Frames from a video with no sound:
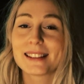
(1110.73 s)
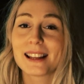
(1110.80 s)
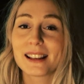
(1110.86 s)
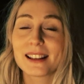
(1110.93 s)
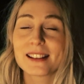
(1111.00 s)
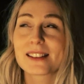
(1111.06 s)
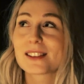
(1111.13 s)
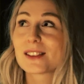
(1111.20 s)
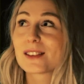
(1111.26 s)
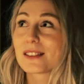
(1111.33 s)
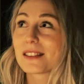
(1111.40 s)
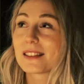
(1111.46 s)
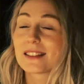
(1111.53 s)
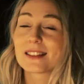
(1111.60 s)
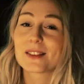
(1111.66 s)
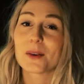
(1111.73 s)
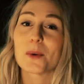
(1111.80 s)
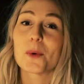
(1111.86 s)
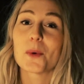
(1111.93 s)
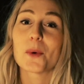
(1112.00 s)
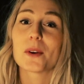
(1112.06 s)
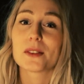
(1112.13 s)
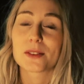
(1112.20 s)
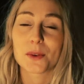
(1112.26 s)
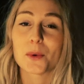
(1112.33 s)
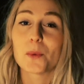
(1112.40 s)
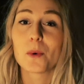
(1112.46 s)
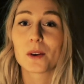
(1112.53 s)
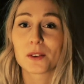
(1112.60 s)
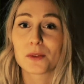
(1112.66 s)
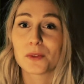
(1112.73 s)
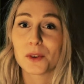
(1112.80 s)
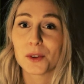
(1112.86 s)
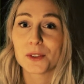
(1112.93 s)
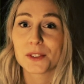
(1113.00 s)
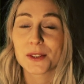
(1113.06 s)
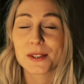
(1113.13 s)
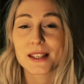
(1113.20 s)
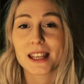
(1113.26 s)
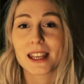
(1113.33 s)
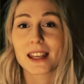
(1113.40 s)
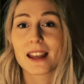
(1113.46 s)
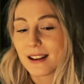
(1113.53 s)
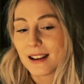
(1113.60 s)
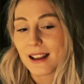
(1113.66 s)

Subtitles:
That is so wonderful to see.